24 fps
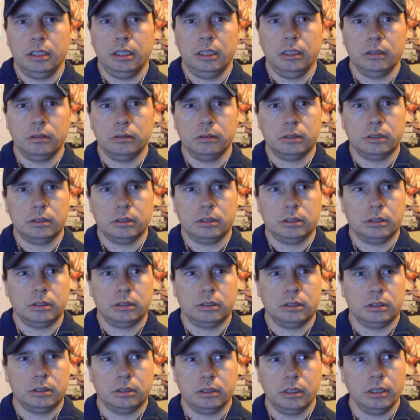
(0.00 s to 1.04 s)
you know,
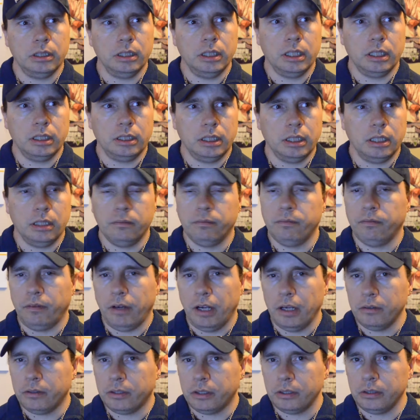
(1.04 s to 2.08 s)
starting, I think, at
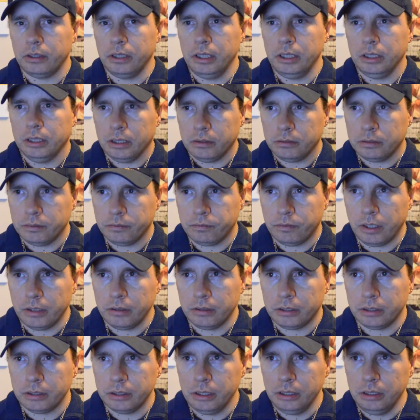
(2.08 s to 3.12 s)
5:30. I think it was
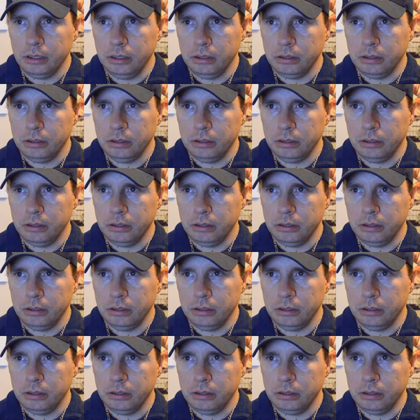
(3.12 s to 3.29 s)
5:30.